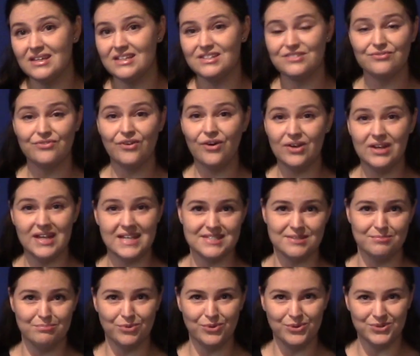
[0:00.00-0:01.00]
is far less
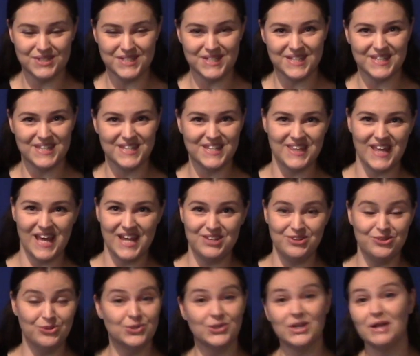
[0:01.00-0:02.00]
important than
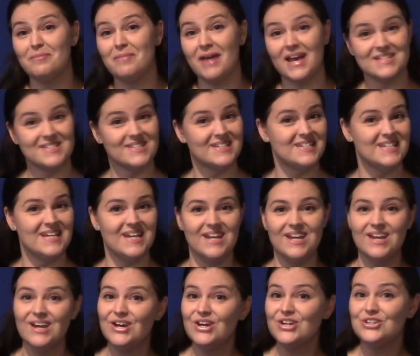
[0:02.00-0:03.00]
your
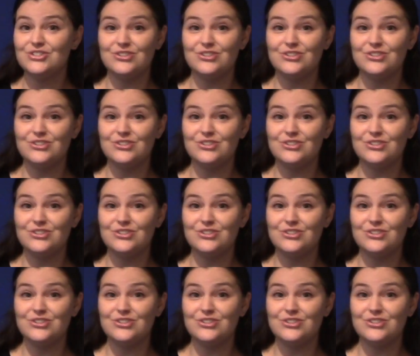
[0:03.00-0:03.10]
capacity